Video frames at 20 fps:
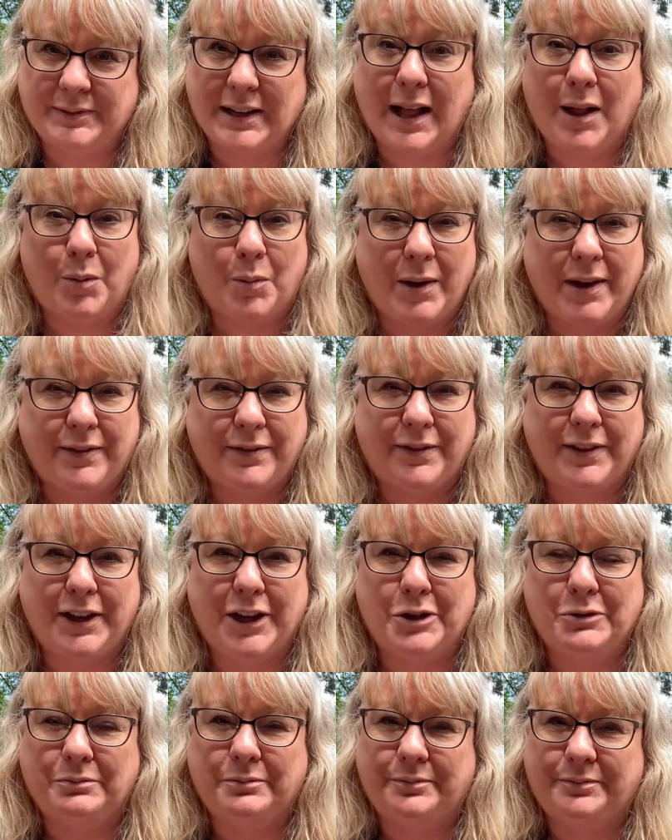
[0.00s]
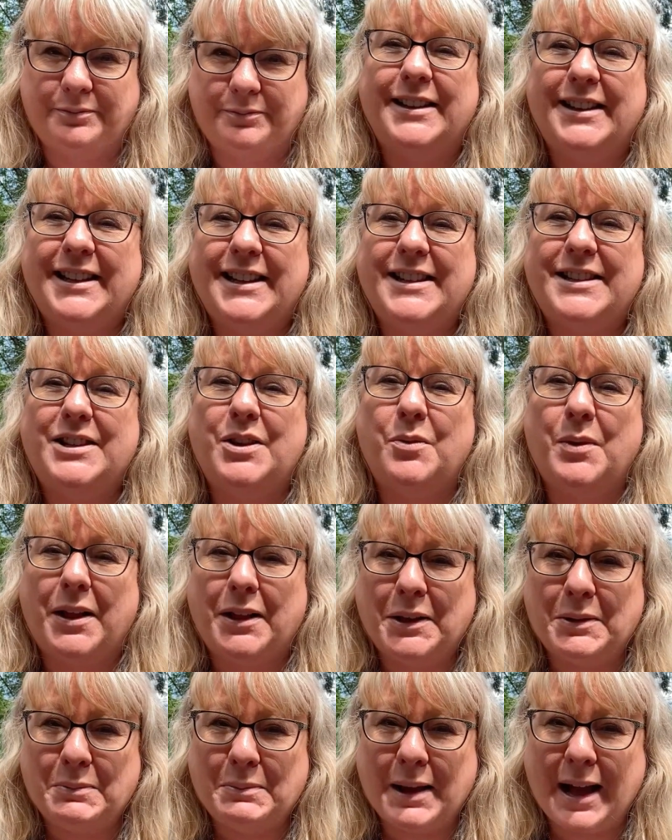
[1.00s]
I'll wait for you. So
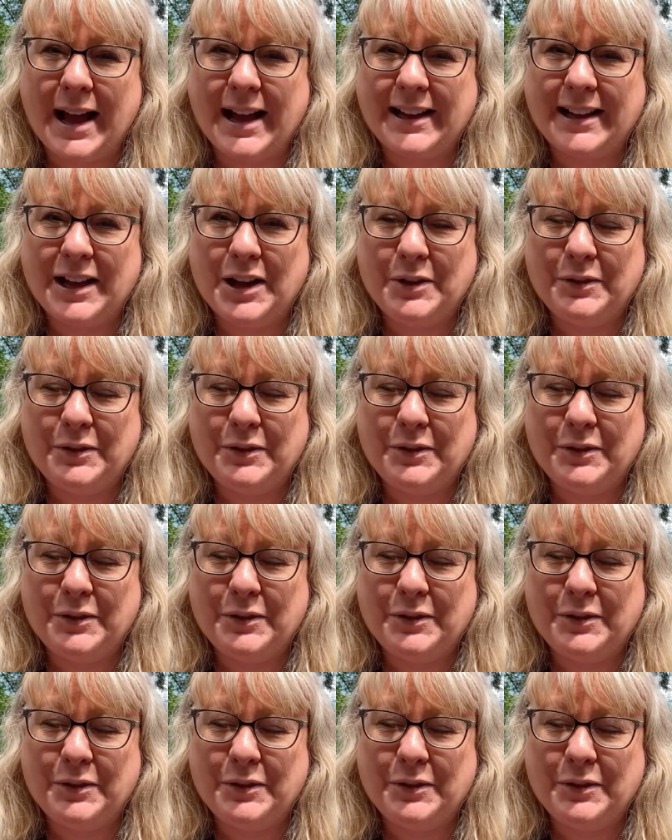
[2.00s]
welcome back.